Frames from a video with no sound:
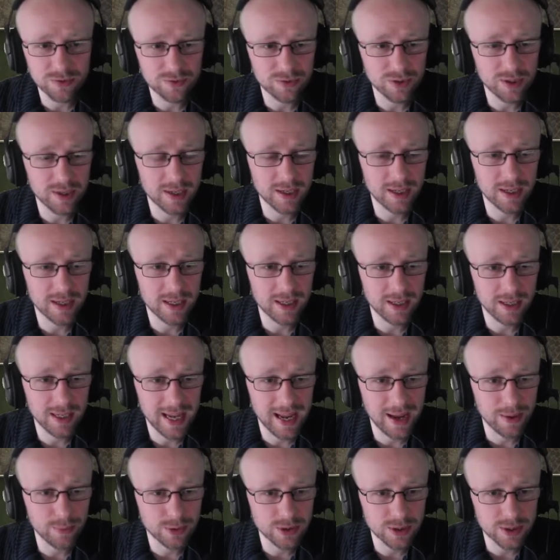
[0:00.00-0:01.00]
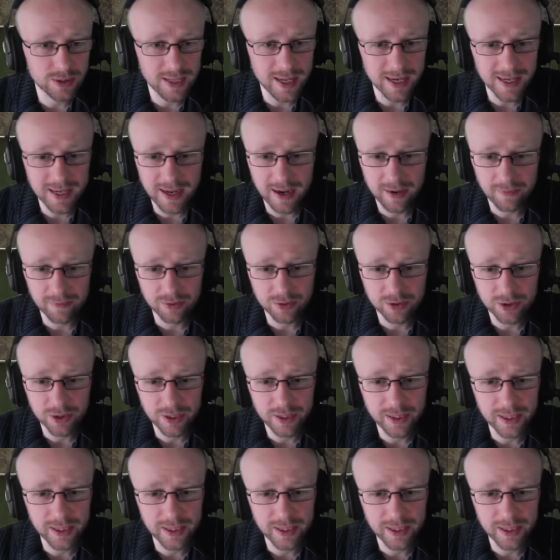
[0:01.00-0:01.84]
really counter that cavalry